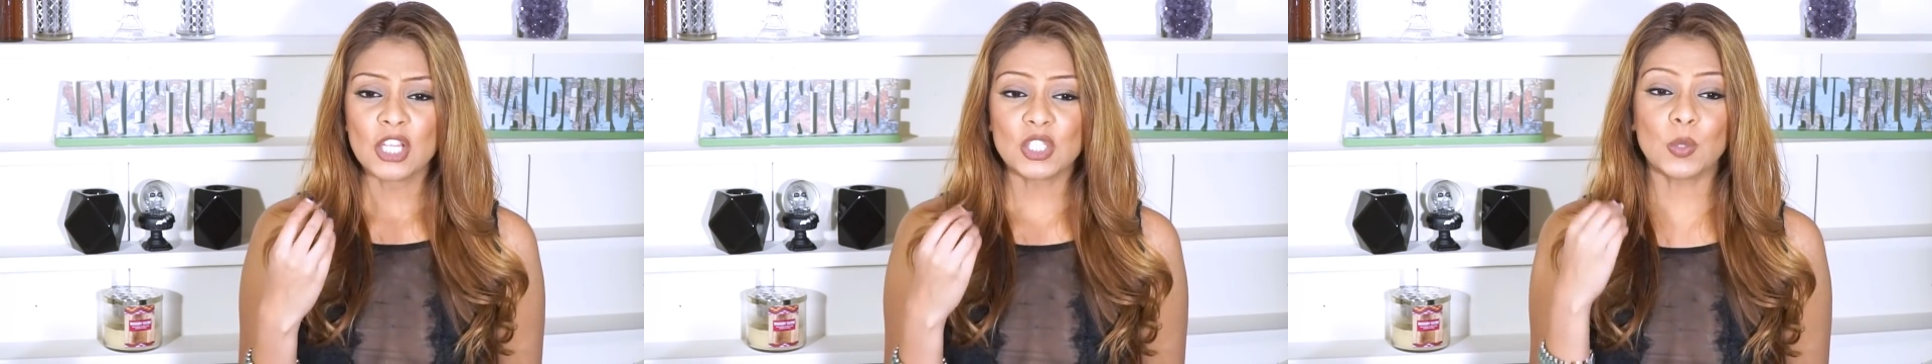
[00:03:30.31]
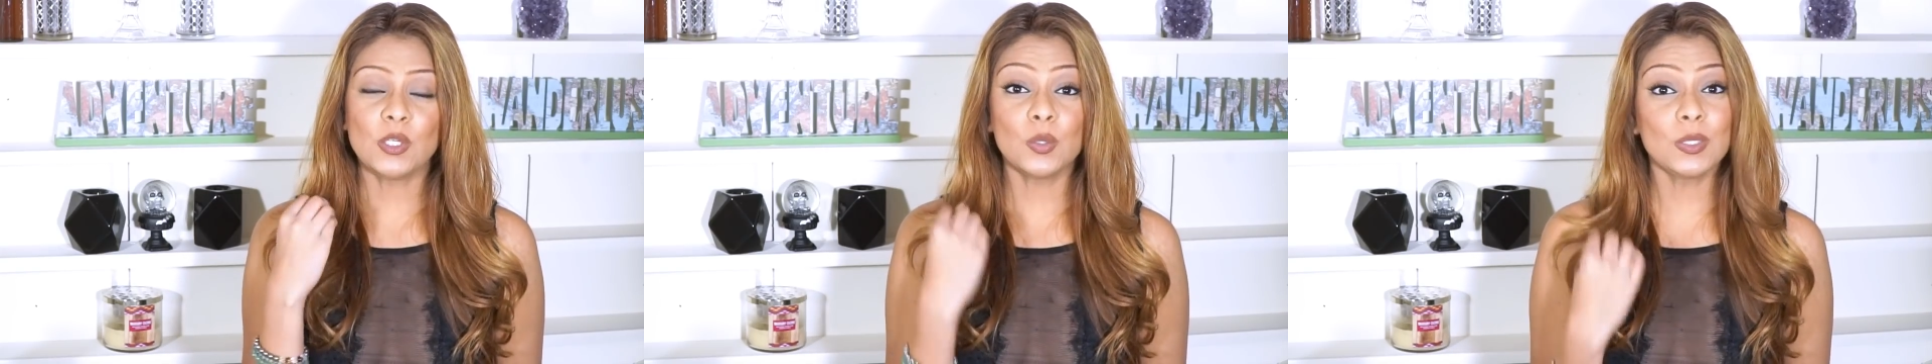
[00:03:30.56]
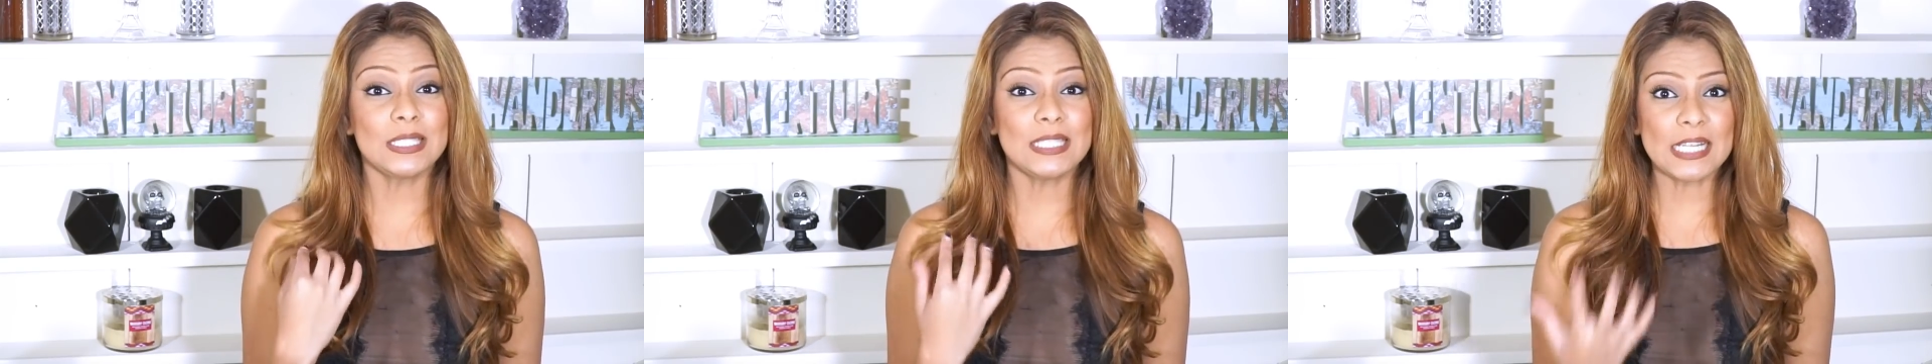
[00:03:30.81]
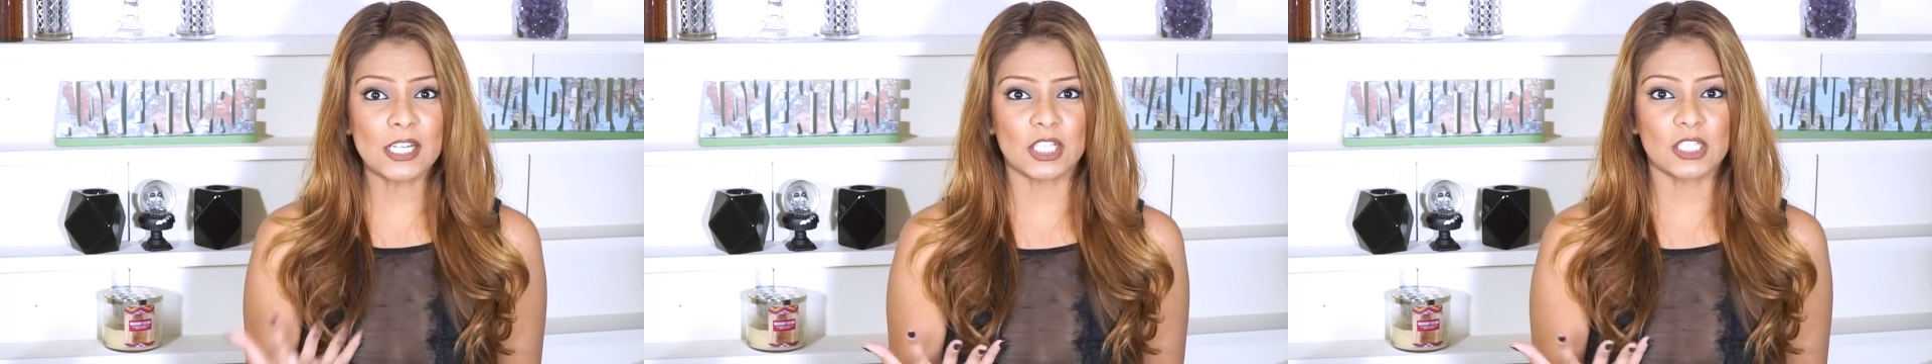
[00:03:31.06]
So use
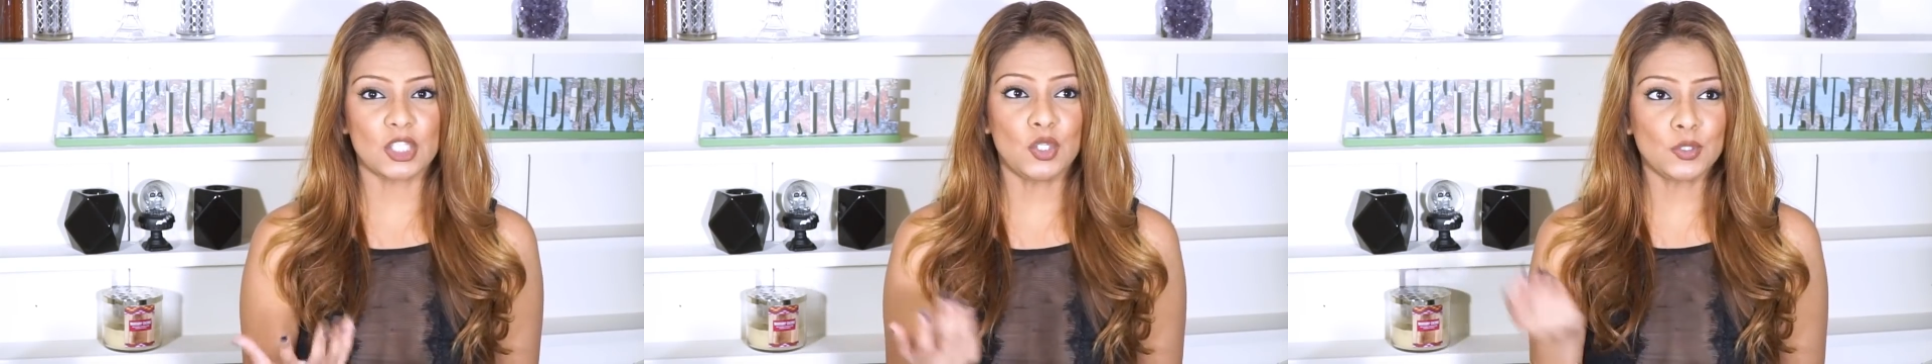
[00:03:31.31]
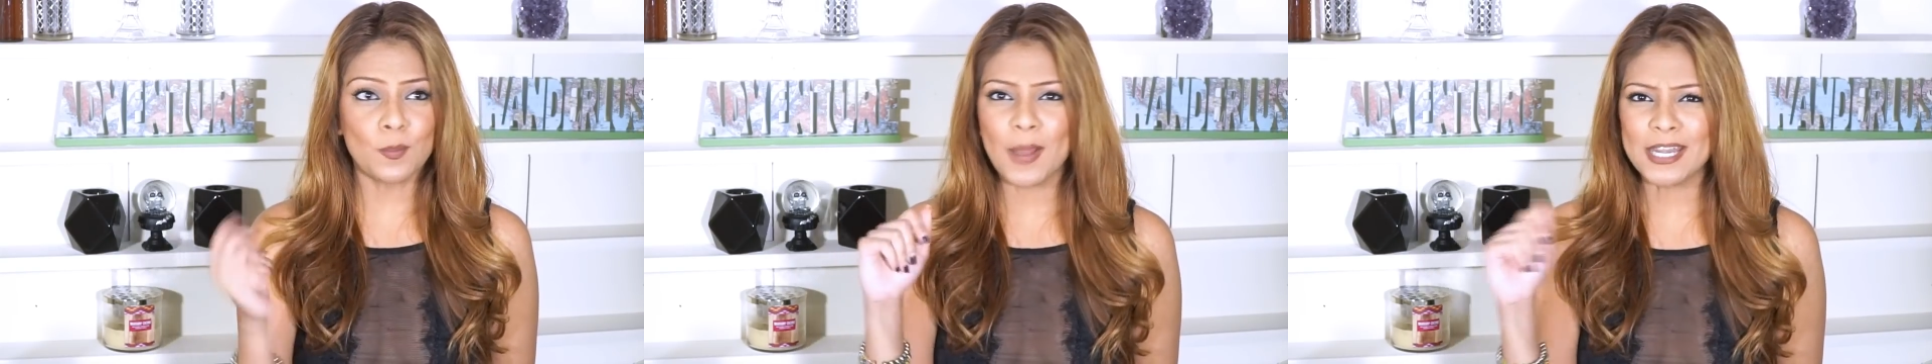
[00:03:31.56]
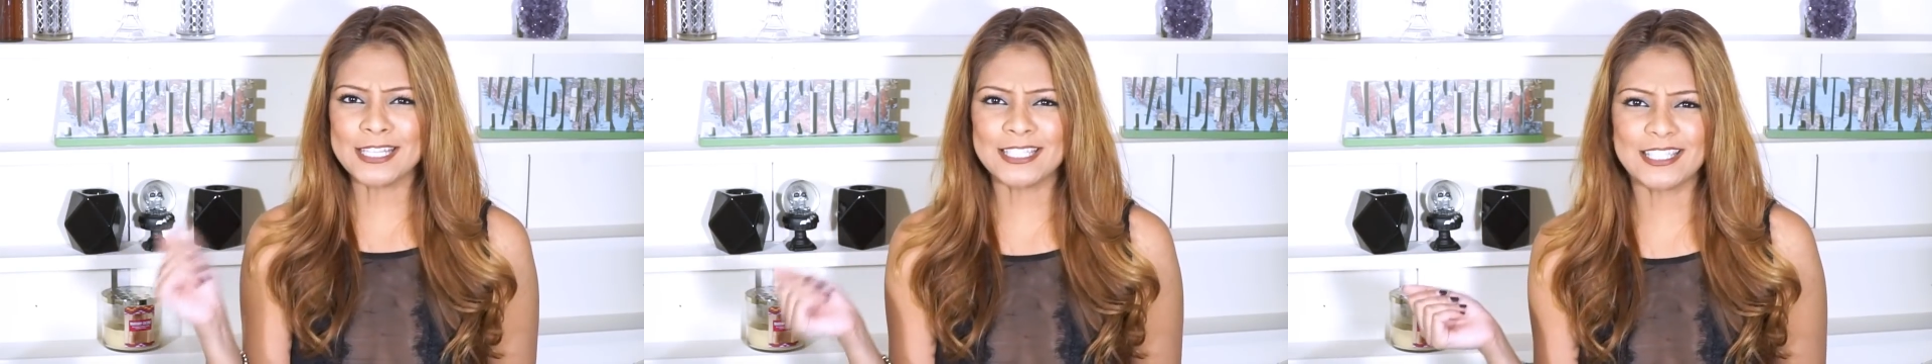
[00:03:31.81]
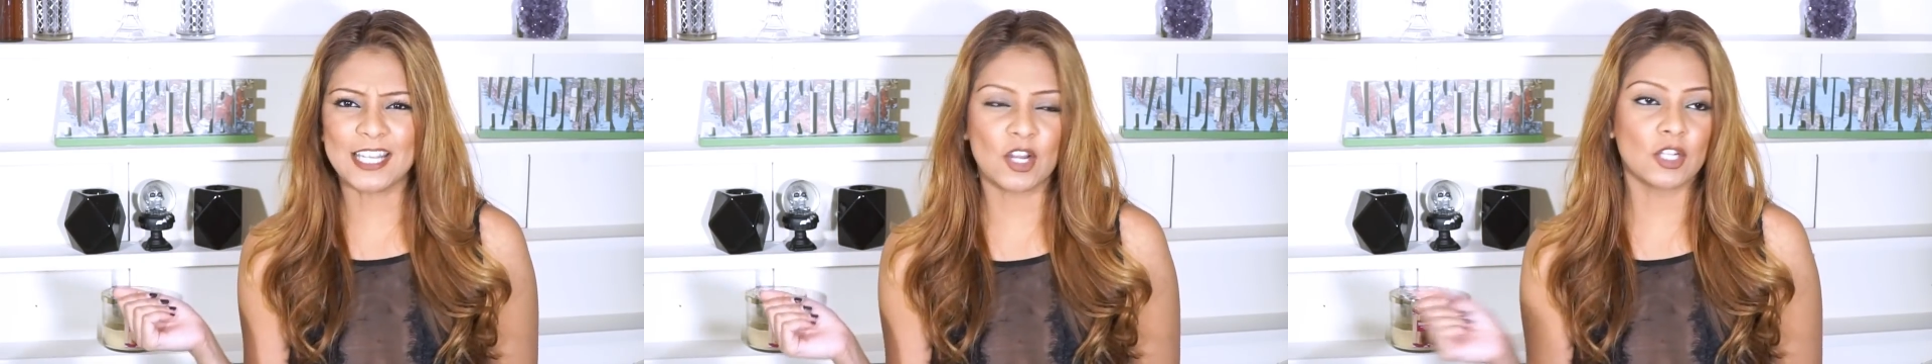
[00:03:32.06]
stickers, use money
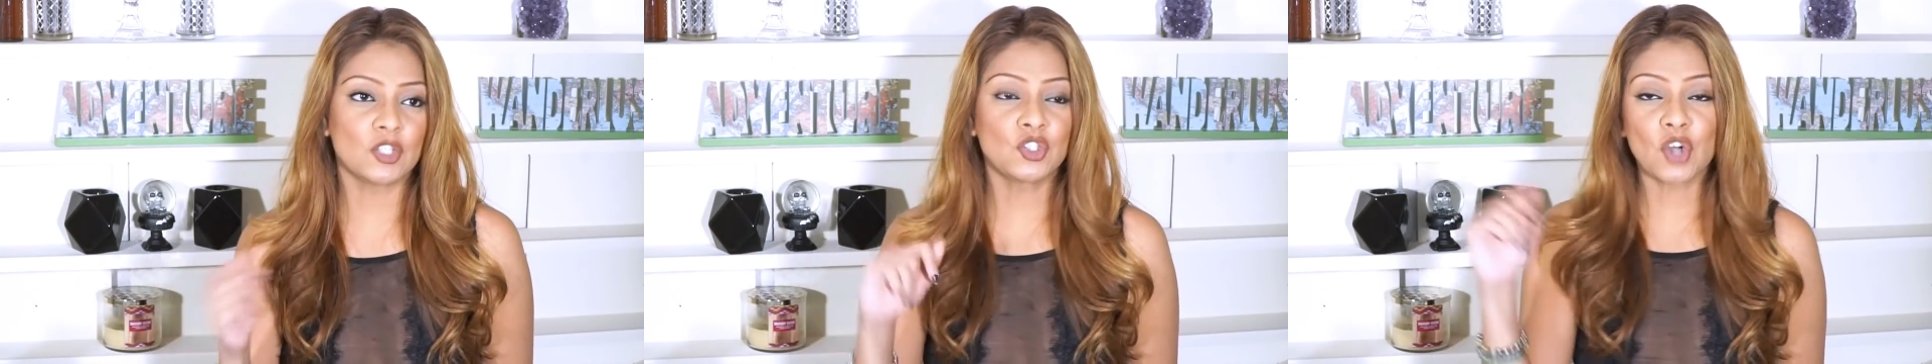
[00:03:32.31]
stickers,